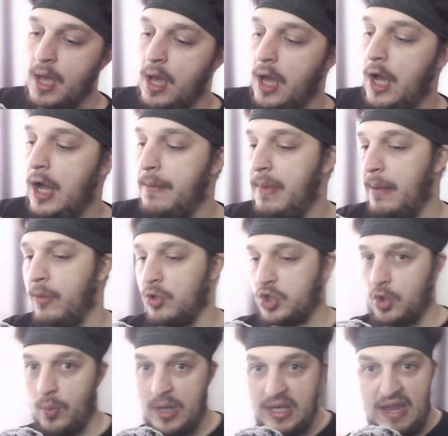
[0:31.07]
I'm not
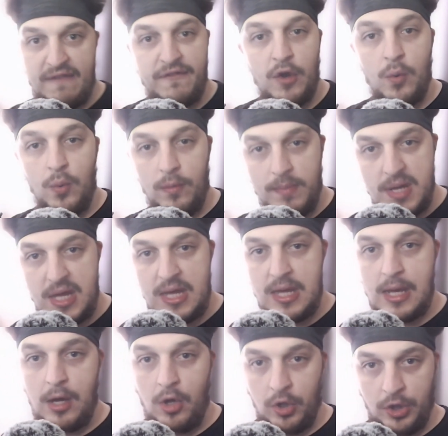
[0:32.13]
sure when Death Note will be
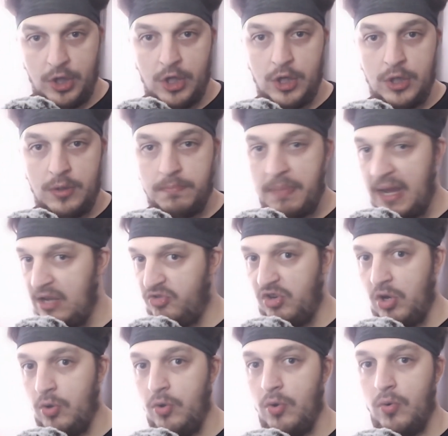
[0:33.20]
on the
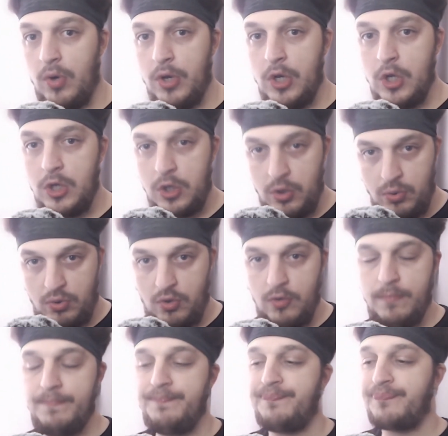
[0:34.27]
Patreon or on the
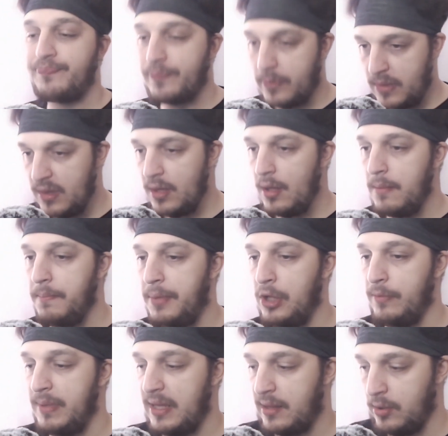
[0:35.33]
YouTube, but it'll
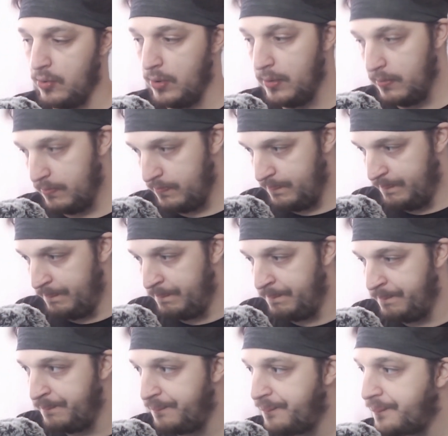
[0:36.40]
be soon. How